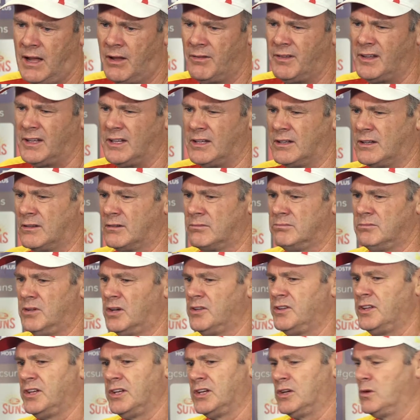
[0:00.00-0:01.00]
think you
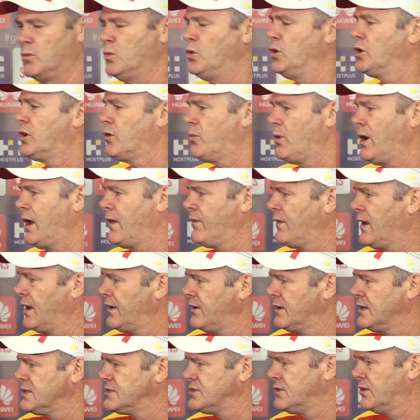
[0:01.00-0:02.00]
can work around
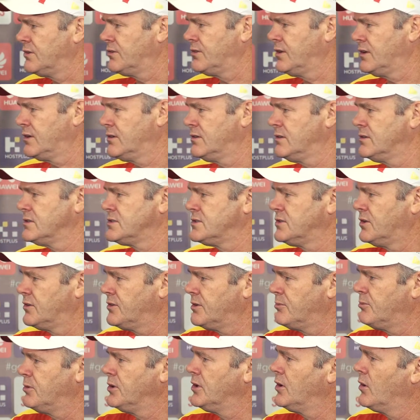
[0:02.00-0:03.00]
that. It's not the
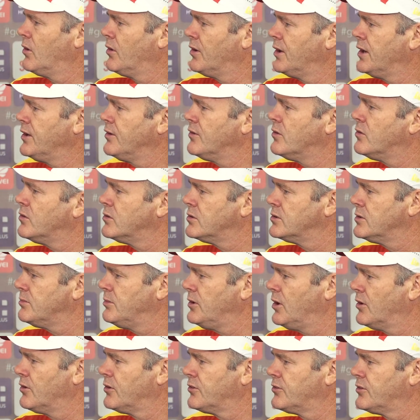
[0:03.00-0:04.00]
be all and end all, to
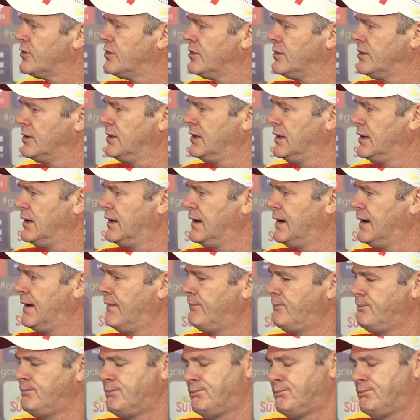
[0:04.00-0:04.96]
be honest. I